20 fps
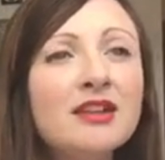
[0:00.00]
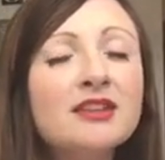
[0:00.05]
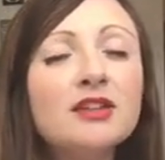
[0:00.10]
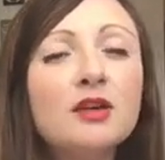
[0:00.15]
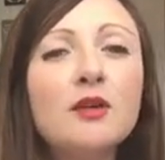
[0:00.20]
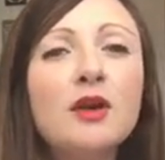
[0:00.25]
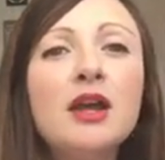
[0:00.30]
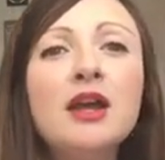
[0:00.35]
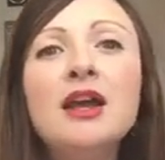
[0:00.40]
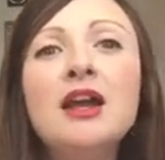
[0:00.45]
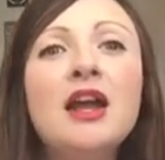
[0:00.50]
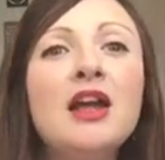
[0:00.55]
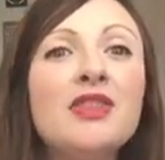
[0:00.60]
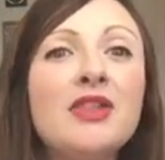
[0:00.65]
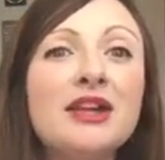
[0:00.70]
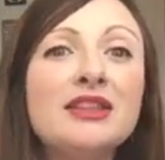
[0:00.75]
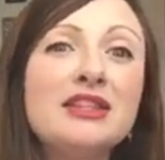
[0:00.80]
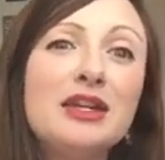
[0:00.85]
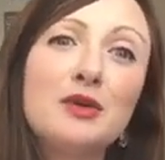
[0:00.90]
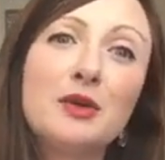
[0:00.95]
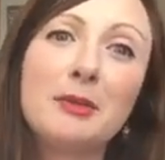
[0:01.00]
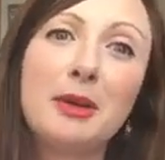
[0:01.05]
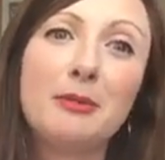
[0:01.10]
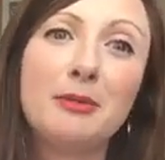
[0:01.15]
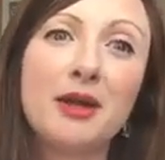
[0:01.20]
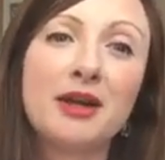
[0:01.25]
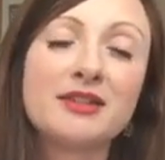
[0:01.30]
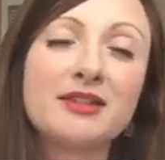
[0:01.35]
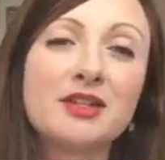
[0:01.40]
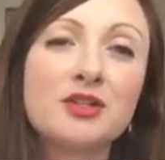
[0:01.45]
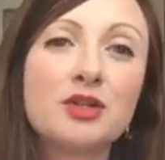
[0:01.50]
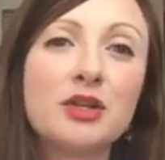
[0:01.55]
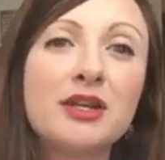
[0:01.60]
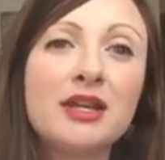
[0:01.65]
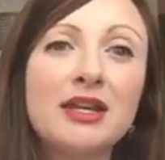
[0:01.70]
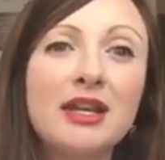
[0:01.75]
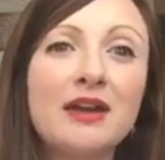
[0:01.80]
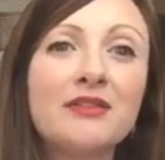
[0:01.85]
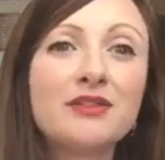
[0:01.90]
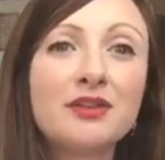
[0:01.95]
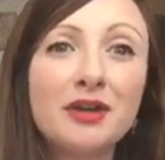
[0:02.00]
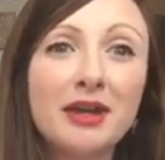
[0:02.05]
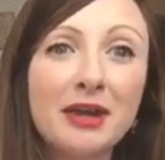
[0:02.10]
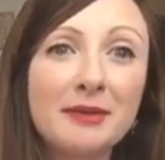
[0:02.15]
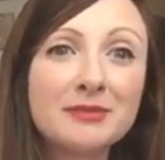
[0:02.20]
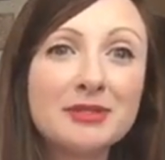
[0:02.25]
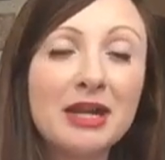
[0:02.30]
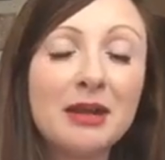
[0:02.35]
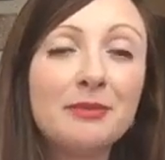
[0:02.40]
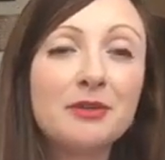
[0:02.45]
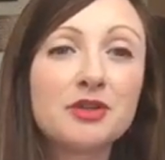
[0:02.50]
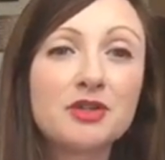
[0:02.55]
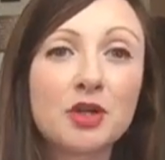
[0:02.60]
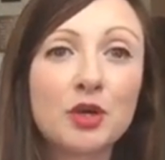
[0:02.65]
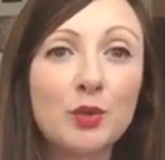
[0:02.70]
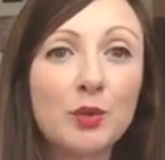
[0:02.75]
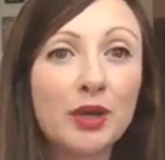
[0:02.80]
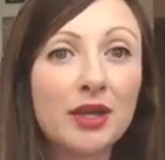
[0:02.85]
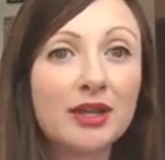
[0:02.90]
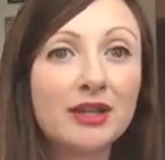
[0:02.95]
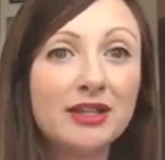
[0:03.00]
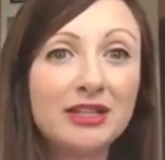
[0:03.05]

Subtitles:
So that's how I work my block schedule. Again, after nap time, there's a quick